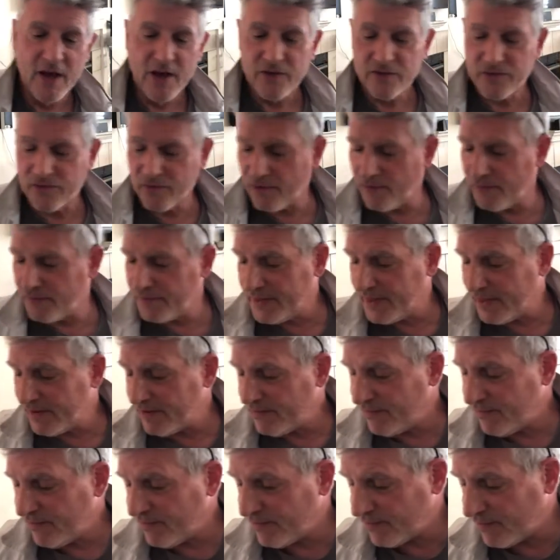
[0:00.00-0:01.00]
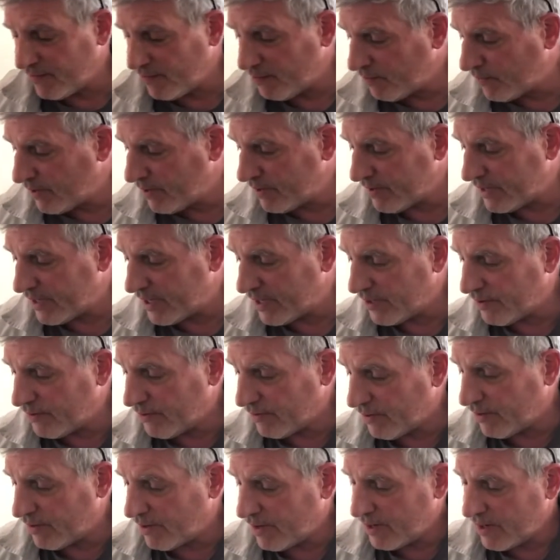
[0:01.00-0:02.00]
So if this is somewhere that
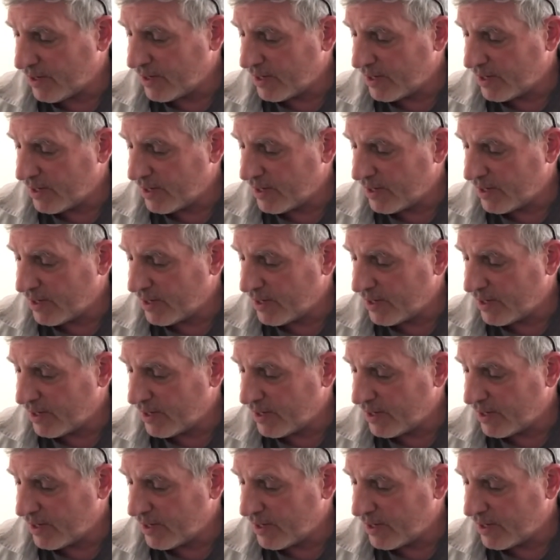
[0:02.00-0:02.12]
your